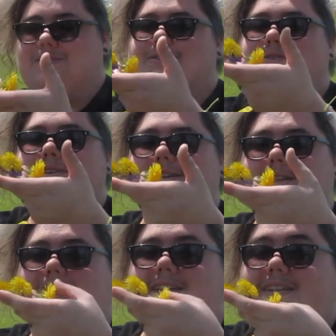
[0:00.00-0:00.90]
so
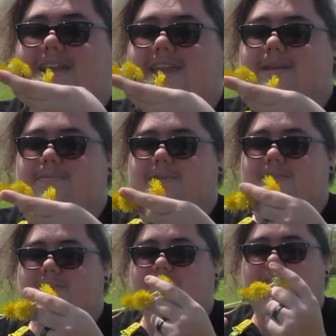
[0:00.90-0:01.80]
good. I, I can't
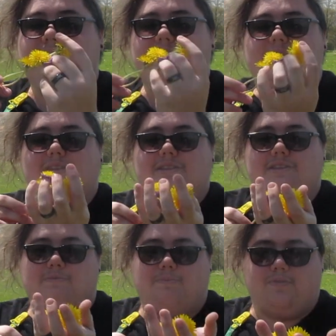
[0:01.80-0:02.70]
believe I've never done
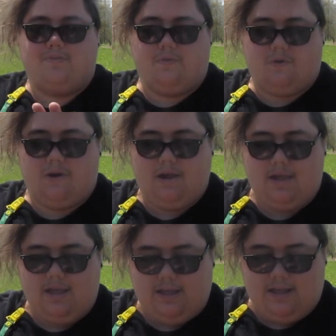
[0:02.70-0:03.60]
this before.
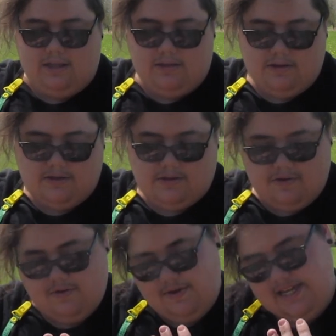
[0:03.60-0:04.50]
It looks
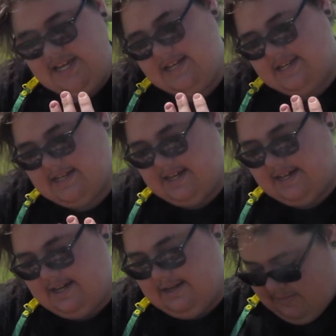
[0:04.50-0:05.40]
so easy,
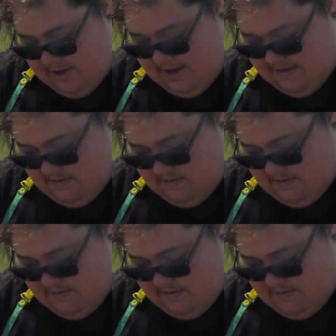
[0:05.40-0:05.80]
but I